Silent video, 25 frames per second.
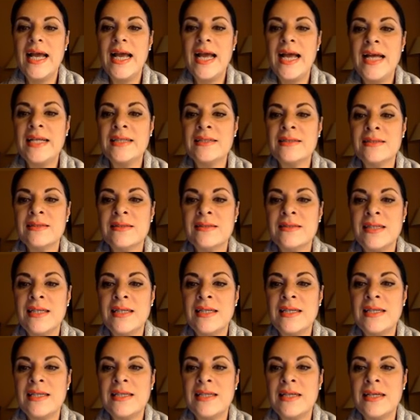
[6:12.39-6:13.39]
and
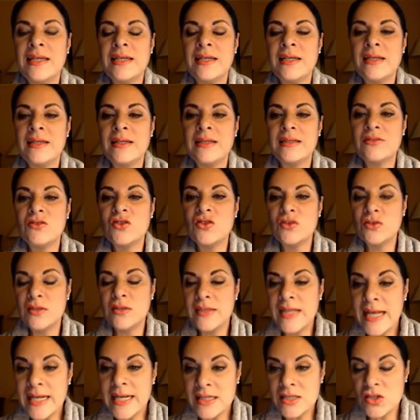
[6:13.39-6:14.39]
the
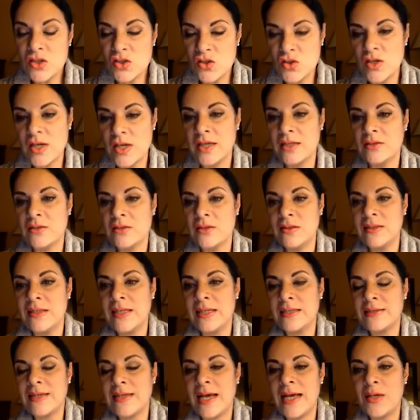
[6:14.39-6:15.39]
next trade
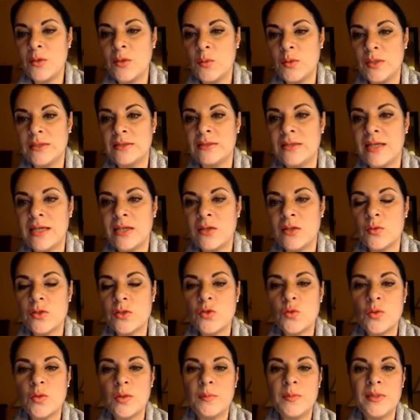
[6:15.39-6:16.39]
that I will take,
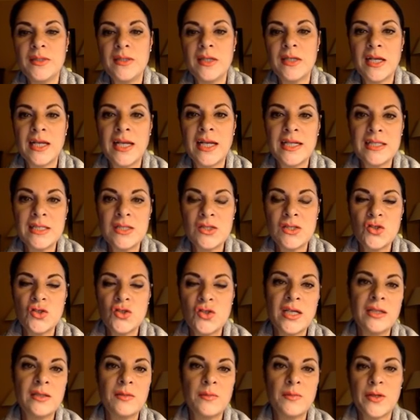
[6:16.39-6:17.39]
which will be the last
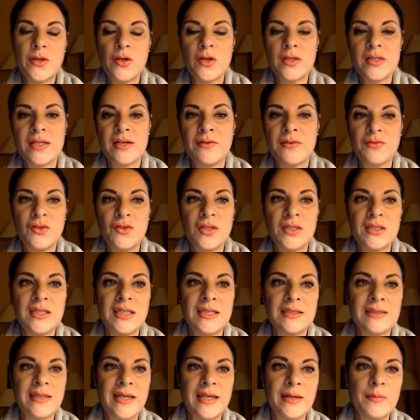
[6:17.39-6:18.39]
trade, because after
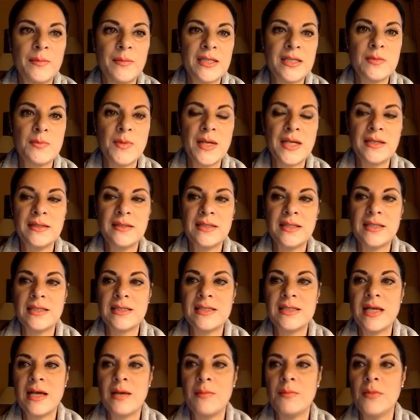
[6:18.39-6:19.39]
that I am expecting
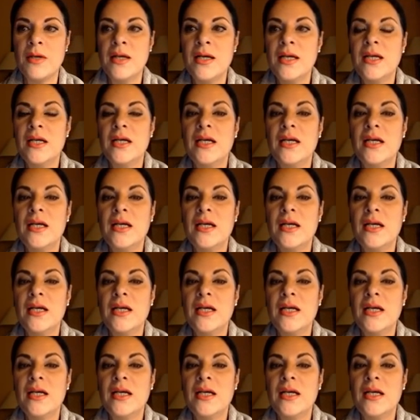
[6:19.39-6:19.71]
some